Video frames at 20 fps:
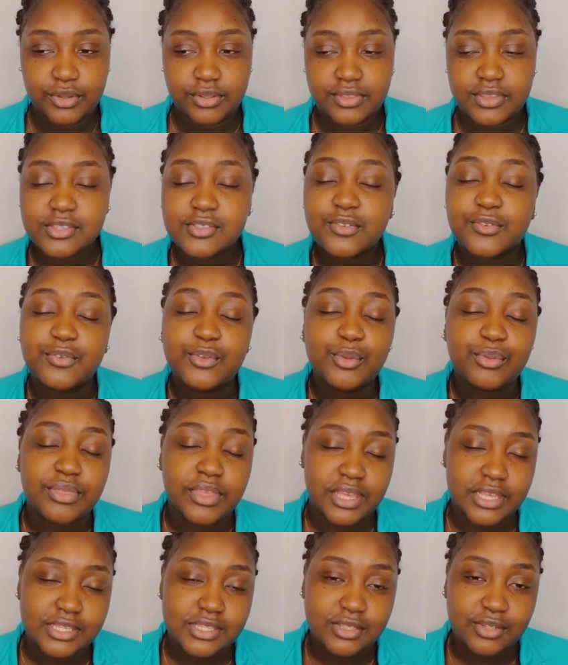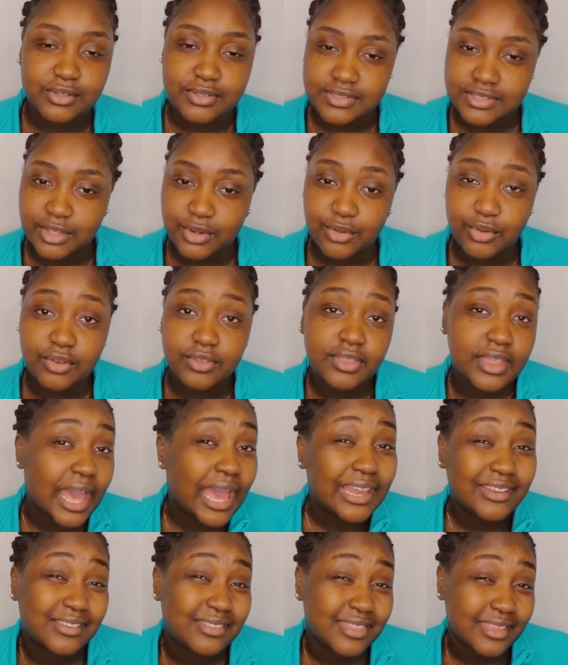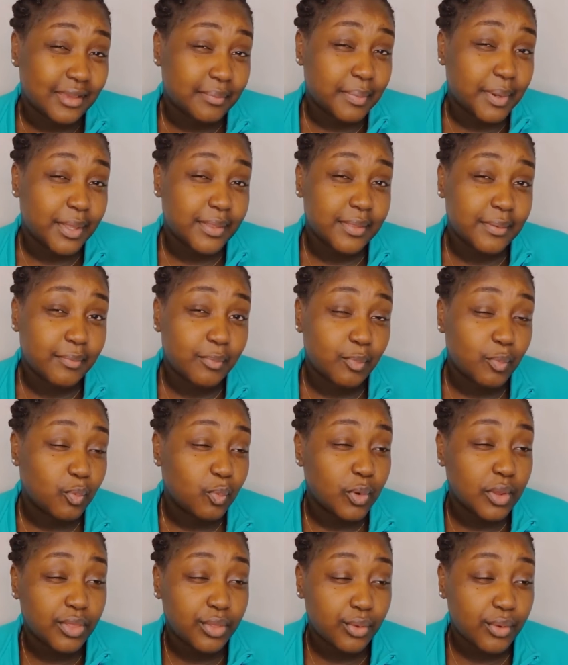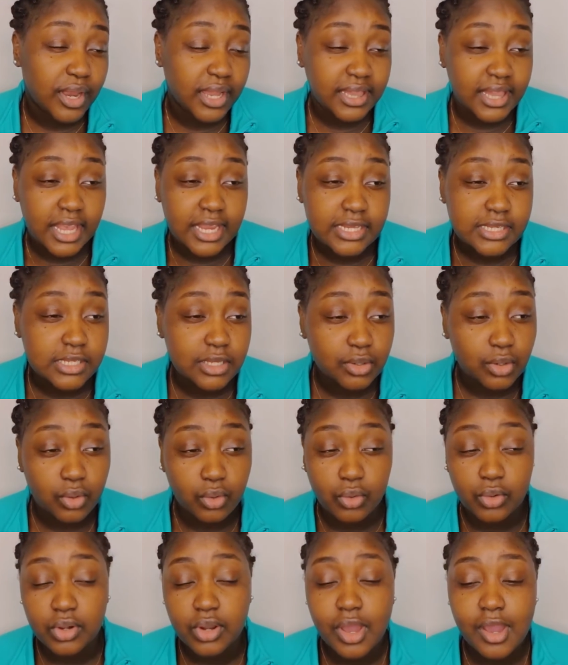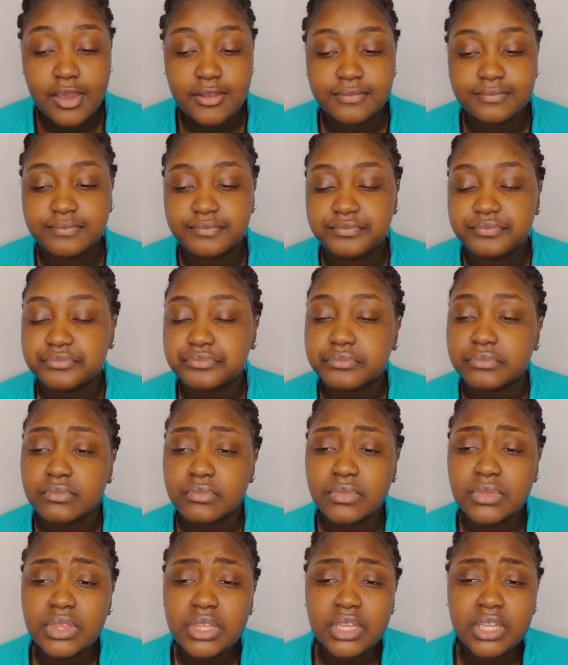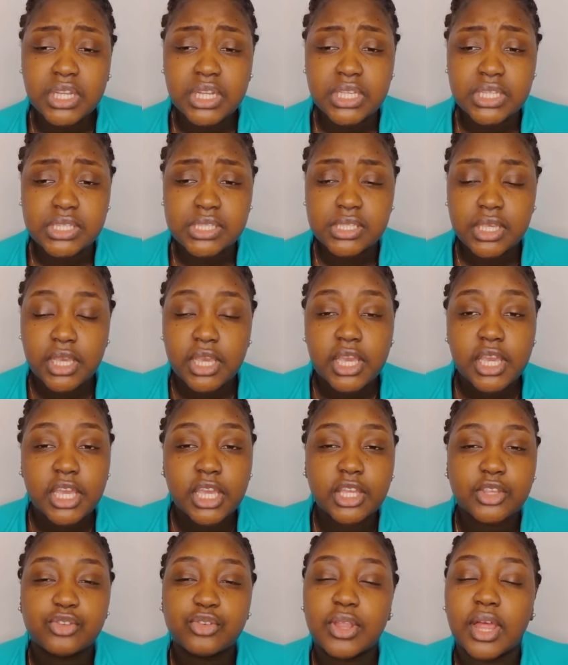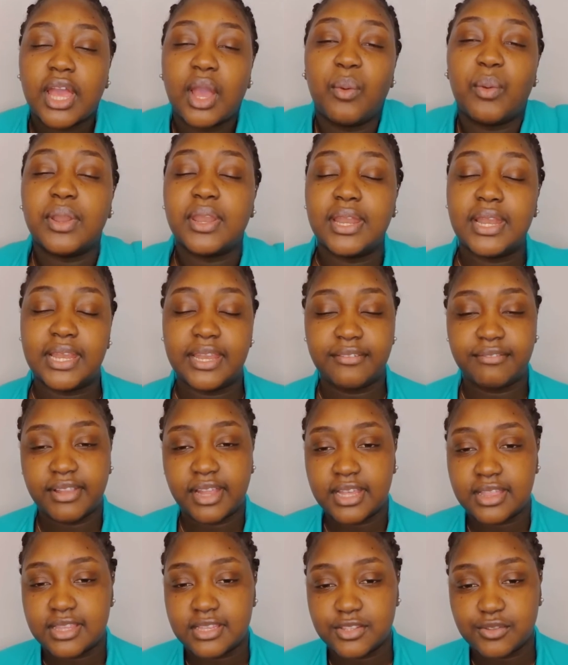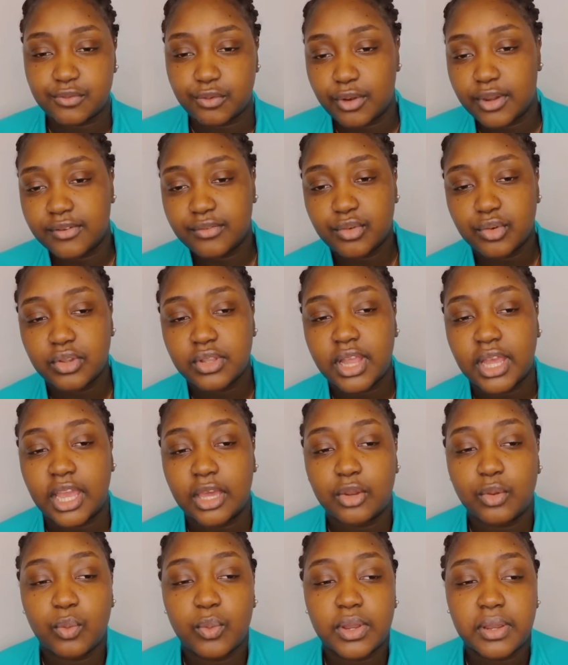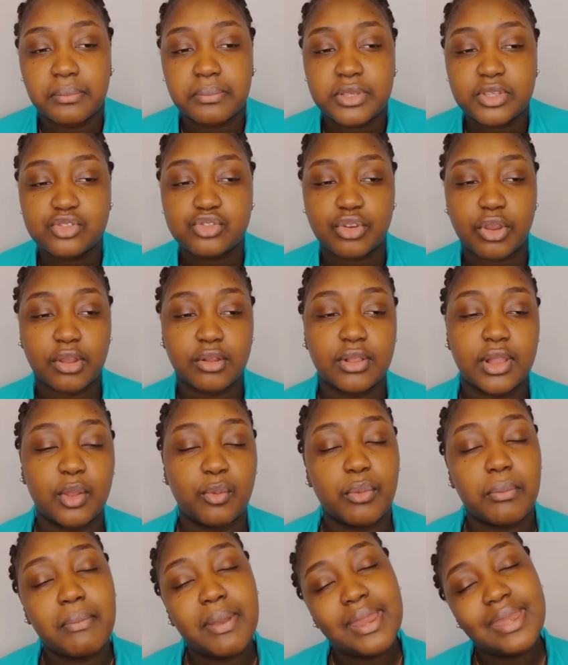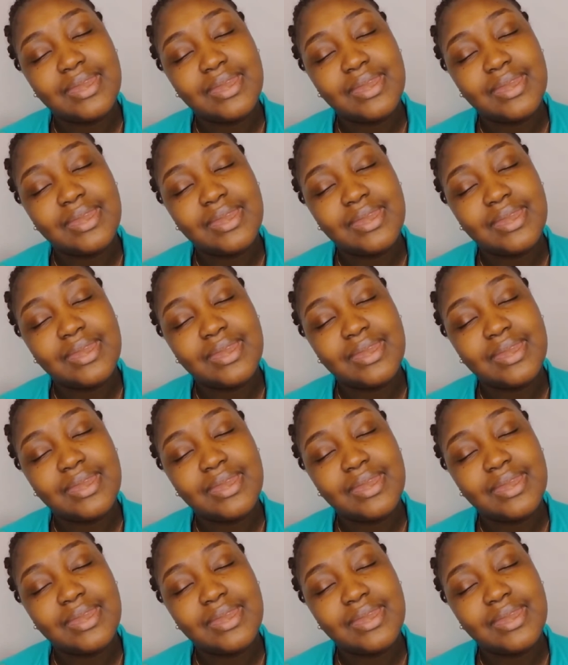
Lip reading: there's a few things to consider. I had to think about them, whether I liked it or not, because it's not like I want to live like this forever. Like I don't want to be struggling with my